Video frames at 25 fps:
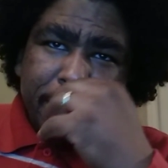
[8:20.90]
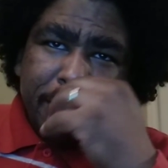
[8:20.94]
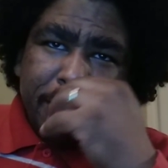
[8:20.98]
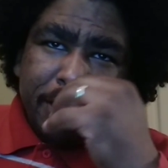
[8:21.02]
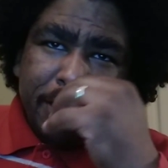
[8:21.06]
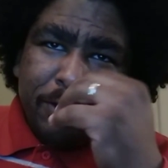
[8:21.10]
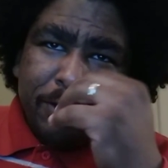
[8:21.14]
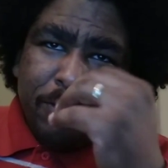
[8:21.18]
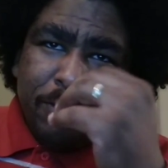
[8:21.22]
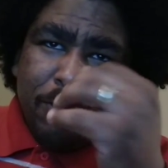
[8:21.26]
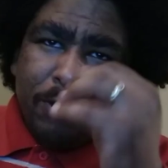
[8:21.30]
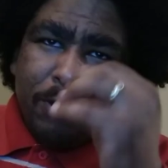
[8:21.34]

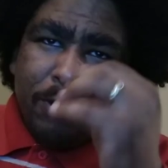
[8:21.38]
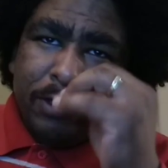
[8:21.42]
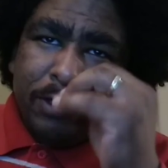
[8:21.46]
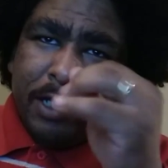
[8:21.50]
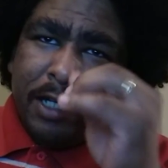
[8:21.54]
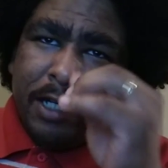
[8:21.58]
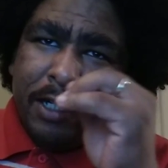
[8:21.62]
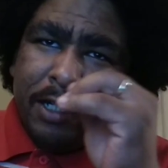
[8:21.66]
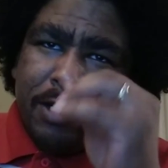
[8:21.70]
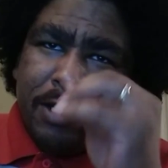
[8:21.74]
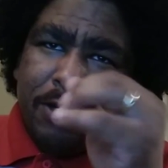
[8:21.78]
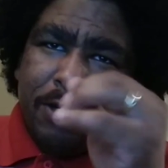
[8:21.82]
it's
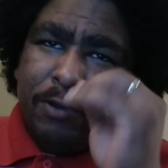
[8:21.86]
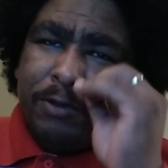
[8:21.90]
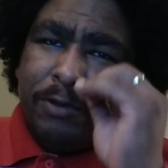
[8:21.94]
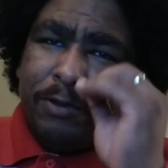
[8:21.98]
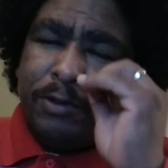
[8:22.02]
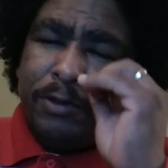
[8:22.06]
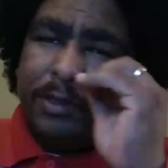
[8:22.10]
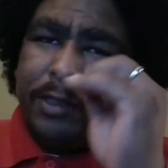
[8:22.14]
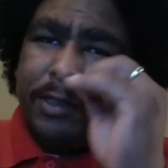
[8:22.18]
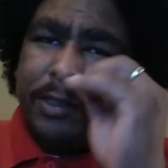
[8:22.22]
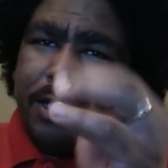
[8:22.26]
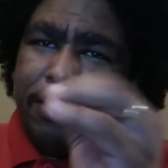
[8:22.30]

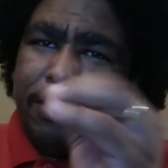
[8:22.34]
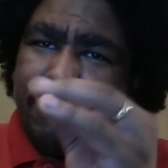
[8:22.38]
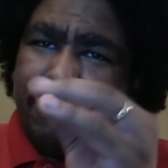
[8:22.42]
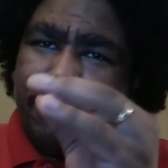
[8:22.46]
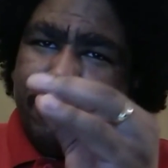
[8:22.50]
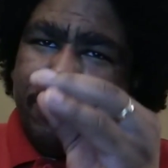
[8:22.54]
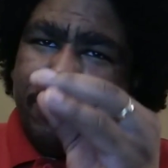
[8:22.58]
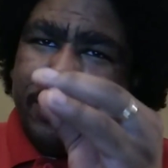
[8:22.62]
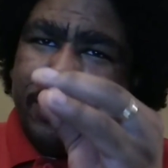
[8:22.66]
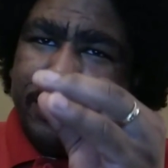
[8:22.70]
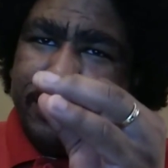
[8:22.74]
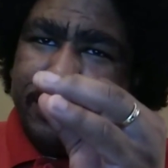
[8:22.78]

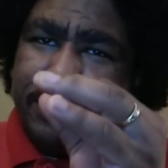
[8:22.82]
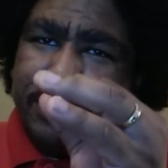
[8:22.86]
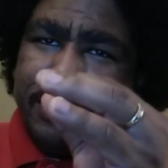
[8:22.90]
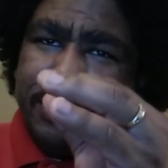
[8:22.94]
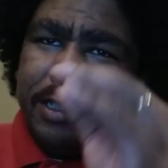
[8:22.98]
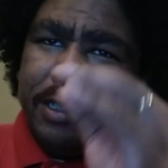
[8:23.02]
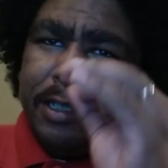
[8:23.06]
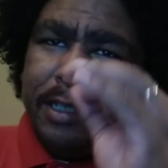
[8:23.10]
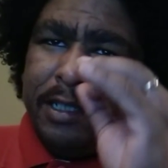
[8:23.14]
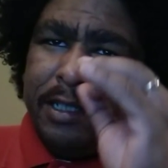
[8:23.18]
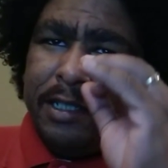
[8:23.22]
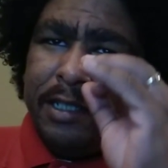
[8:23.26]

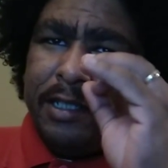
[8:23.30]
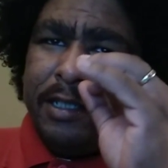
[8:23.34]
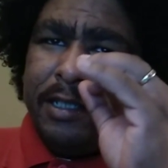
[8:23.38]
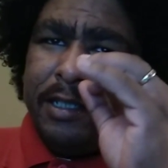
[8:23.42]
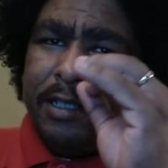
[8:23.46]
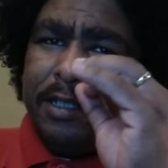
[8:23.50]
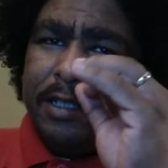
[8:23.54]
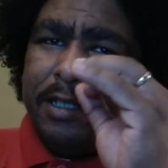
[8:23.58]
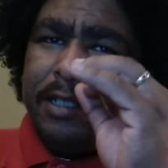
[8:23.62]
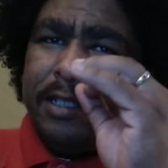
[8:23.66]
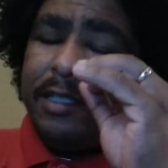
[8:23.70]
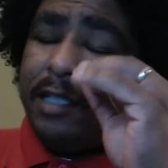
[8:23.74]
corticosteroids.
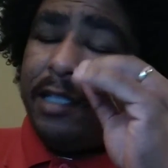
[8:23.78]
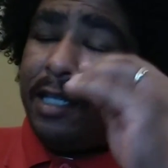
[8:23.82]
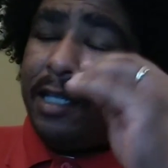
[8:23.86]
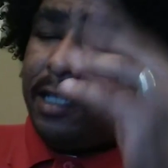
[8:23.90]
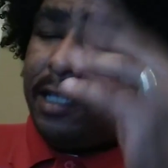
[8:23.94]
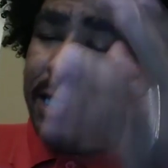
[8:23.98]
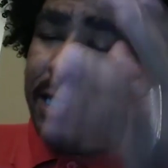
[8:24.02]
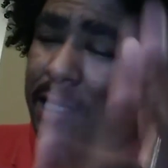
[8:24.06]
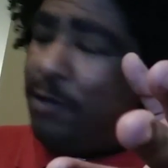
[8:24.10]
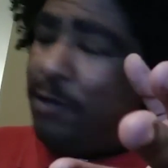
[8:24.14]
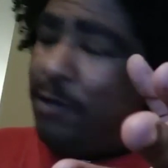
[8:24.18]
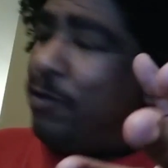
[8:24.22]
Corticosteroids. Yeah,
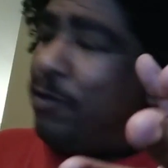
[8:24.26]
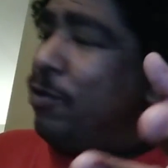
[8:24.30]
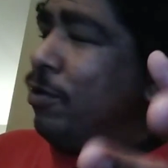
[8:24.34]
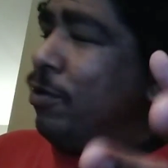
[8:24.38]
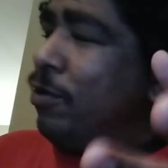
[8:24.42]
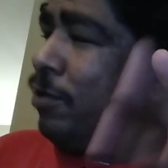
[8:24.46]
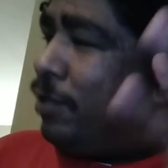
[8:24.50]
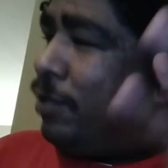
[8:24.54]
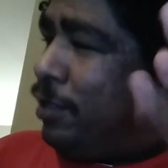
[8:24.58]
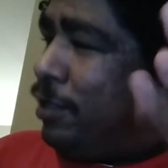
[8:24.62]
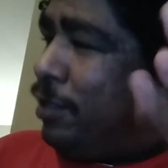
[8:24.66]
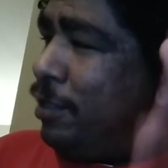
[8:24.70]

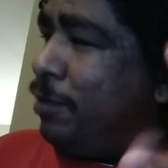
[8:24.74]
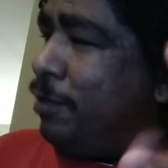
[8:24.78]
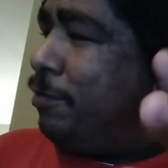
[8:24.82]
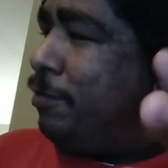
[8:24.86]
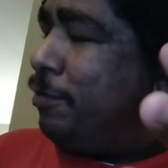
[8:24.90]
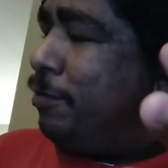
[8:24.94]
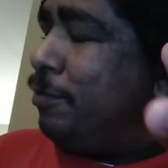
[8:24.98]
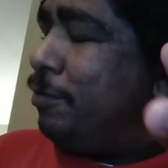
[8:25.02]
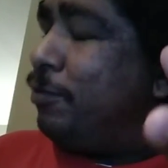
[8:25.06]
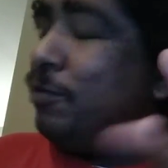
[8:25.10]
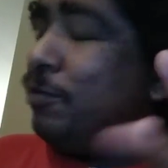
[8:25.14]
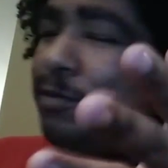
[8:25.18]
cortico,
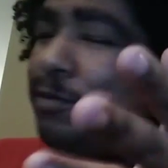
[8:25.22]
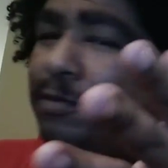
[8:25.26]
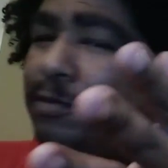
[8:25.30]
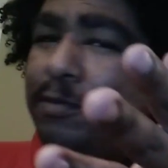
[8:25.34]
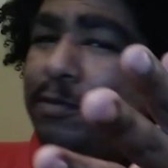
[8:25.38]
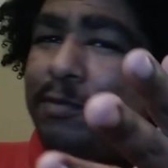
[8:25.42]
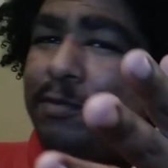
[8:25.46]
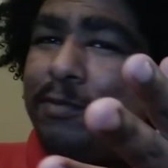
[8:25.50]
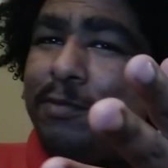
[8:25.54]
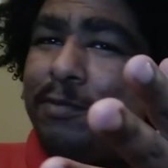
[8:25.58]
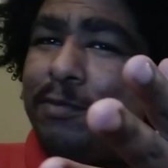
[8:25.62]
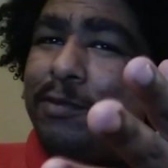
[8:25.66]

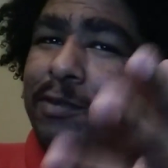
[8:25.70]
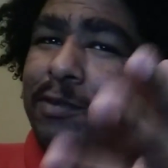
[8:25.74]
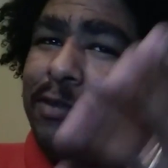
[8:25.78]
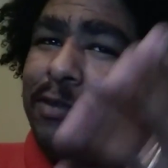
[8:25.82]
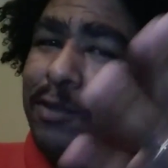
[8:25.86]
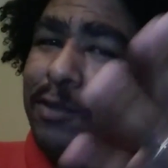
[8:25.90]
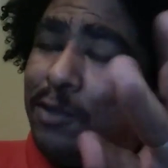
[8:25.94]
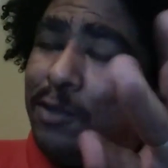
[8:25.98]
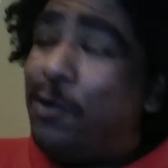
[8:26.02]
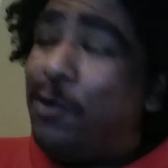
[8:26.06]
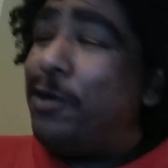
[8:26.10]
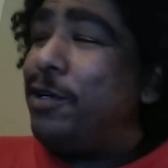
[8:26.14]

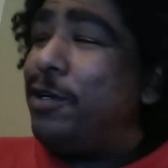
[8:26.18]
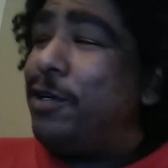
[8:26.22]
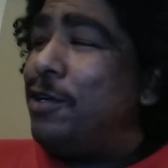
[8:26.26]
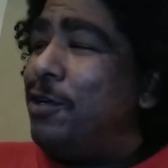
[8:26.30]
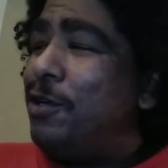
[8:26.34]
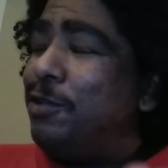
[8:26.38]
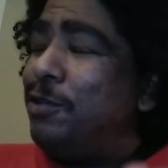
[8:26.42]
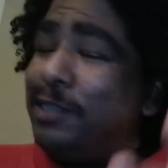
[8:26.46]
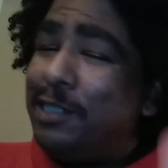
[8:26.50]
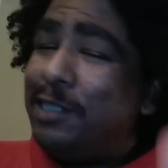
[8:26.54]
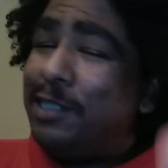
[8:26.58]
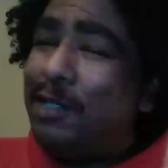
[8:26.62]

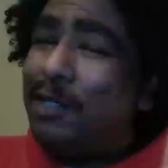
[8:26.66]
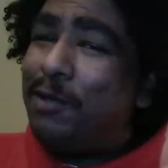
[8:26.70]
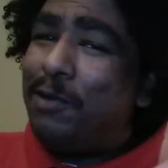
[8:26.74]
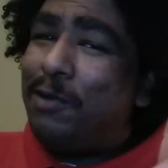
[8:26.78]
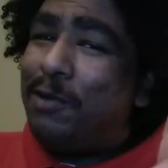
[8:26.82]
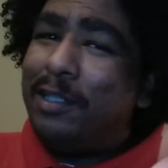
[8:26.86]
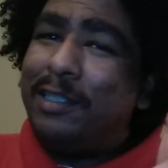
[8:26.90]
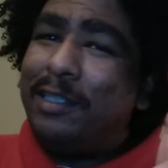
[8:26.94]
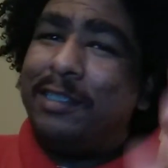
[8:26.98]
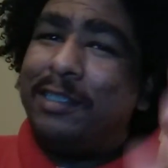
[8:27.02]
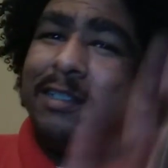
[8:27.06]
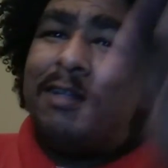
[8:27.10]

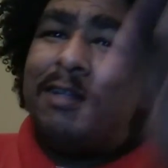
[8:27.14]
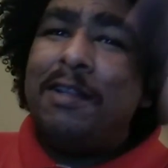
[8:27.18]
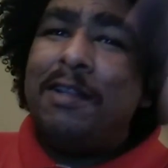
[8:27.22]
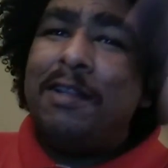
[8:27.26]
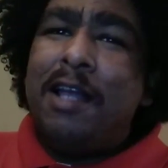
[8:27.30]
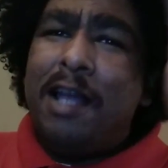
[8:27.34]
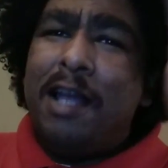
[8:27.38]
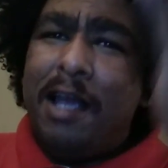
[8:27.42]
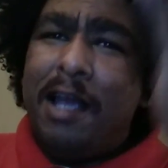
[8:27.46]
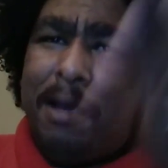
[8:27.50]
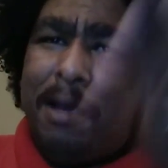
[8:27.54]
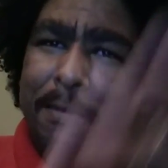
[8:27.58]
corticosteroids
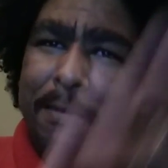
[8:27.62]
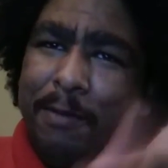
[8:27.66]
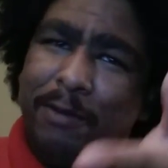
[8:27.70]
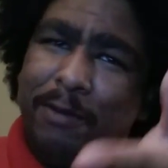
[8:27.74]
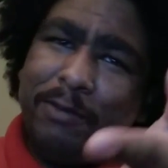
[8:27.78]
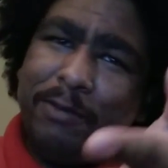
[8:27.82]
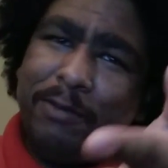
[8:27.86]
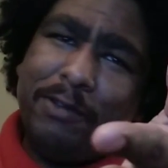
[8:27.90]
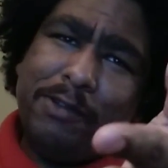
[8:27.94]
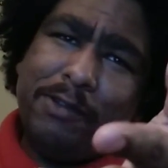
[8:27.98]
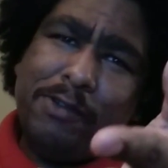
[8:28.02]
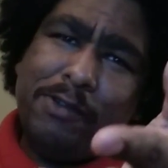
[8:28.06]
and
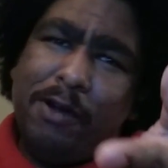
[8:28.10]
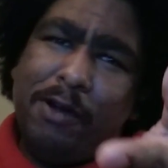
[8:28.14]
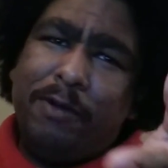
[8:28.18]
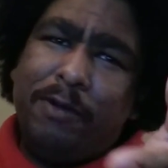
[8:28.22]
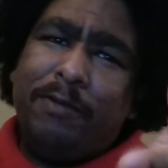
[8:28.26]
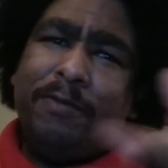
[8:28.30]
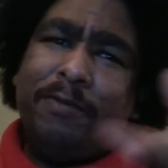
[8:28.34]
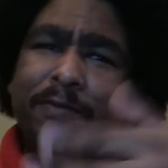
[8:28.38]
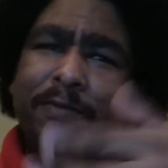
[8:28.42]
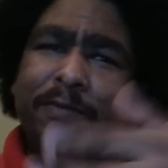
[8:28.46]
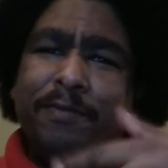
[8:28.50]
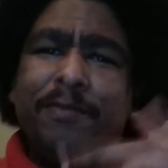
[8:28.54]
birth
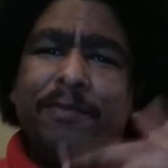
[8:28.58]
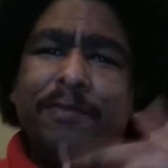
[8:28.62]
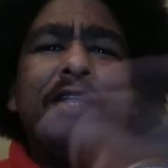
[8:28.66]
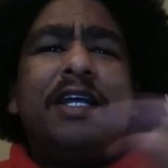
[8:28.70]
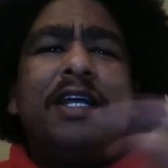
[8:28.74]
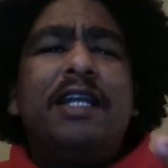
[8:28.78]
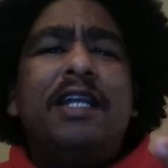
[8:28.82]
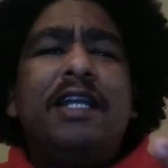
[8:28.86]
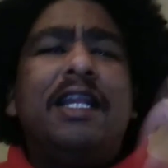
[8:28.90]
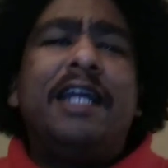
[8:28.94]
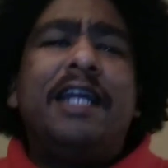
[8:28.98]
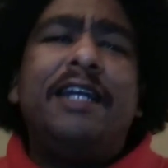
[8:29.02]
control.
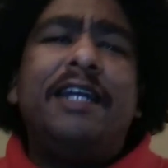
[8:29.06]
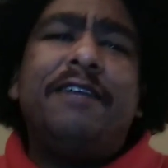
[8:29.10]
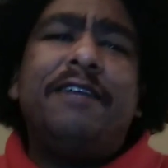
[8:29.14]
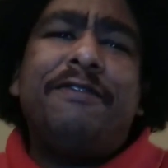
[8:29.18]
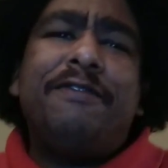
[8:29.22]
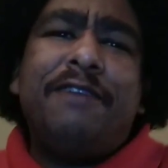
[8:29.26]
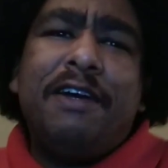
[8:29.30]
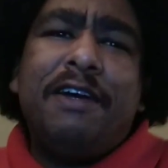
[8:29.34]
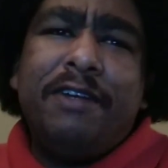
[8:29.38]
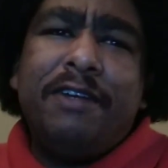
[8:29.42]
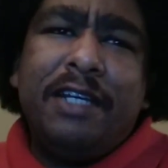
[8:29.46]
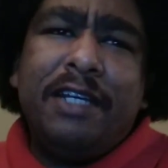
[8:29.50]
He laid the
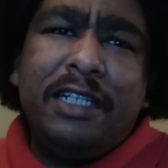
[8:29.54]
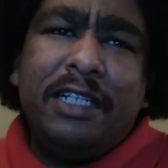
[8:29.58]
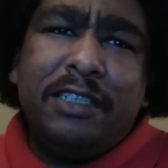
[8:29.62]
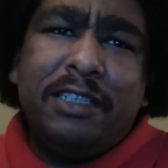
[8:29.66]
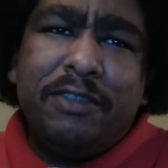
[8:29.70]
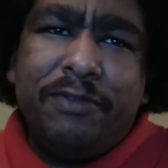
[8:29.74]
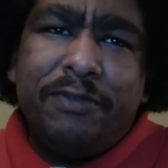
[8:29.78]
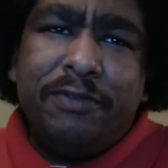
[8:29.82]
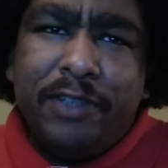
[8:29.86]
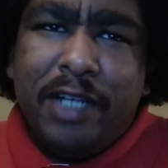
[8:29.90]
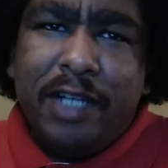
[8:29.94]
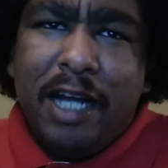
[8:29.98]

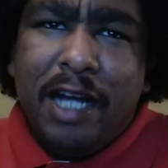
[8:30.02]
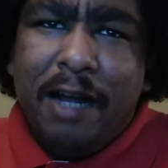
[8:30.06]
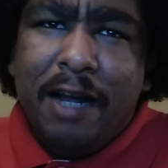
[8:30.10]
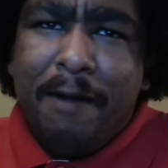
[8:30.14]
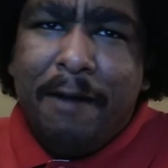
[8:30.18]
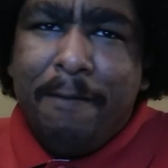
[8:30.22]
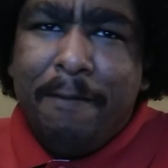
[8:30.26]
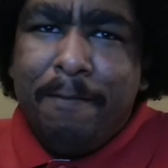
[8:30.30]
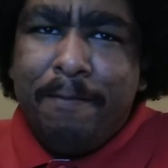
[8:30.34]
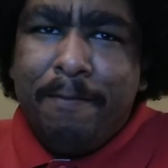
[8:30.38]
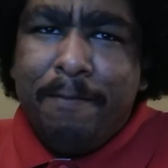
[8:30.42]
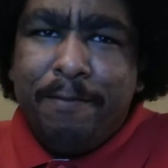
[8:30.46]
foundation for
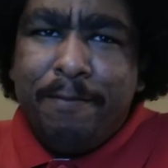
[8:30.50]
that.